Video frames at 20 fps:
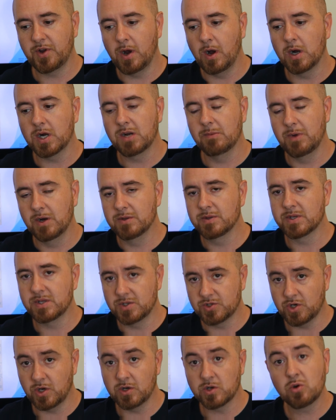talk about
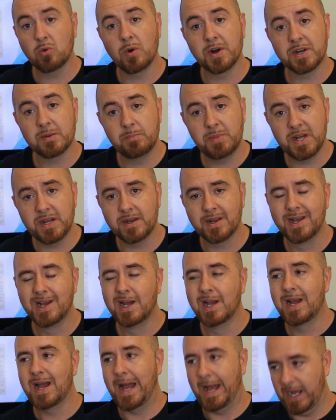Littlejohn quite a bit
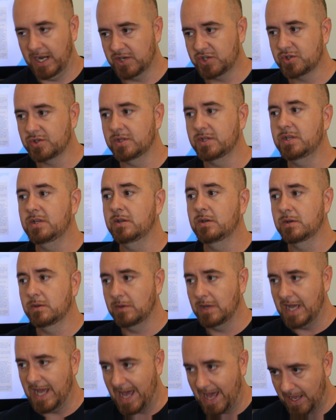actually
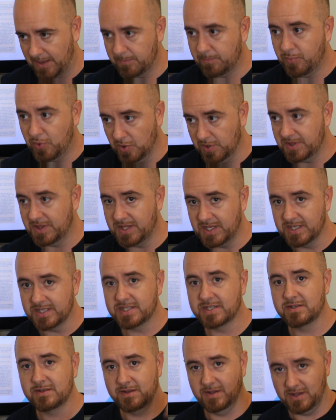put
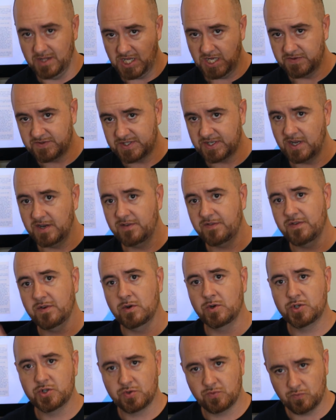this left side
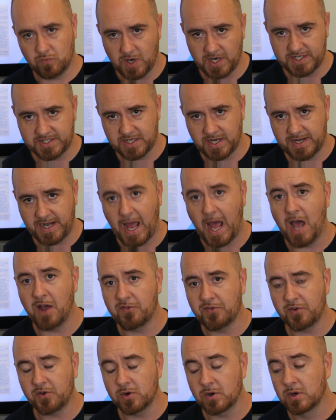first, right side
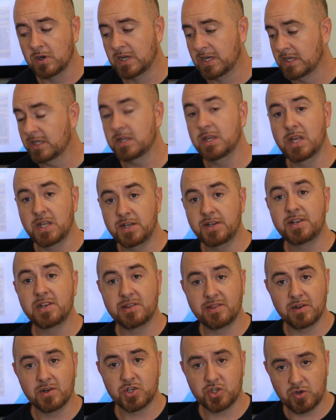after into
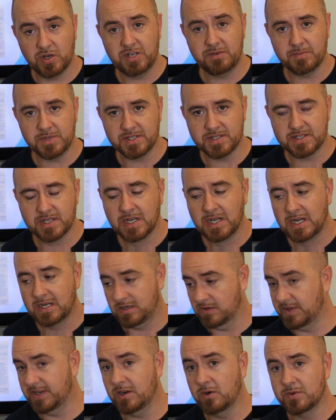their treatments.
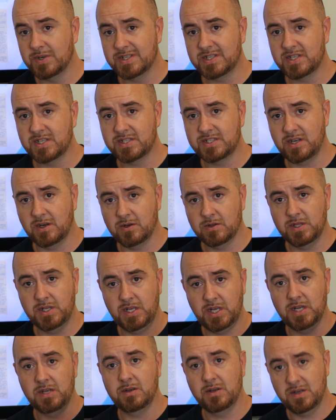Now they don't
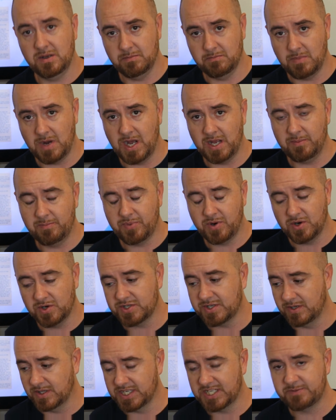necessarily, in my
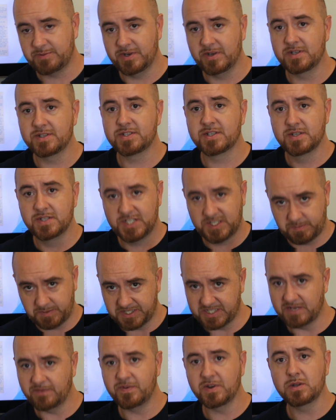personal experience,
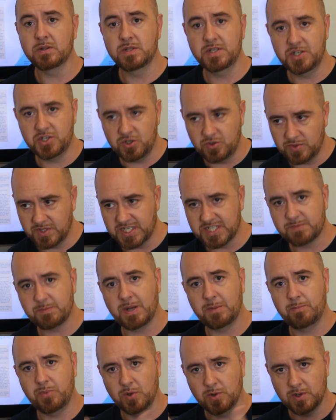specifically do this
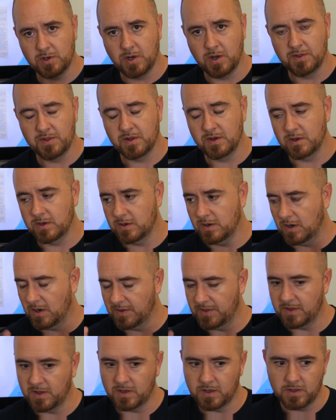by pulling on the
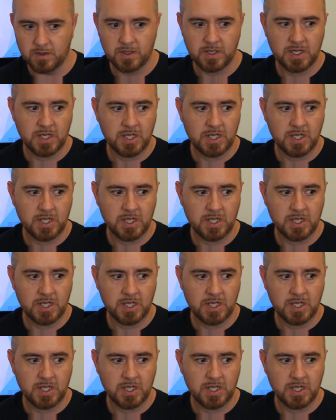on the